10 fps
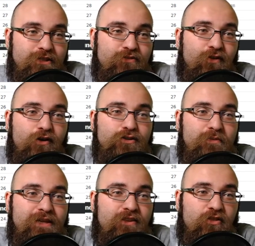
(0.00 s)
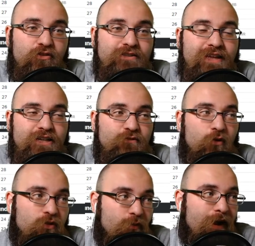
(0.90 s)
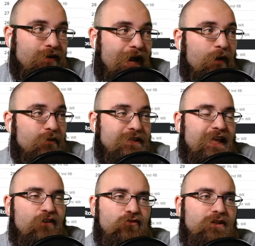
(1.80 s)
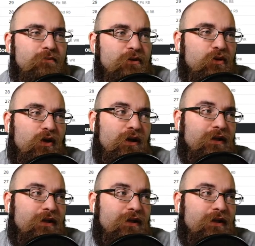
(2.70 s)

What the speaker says: could fall to me in the third/fourth round. I would definitely be,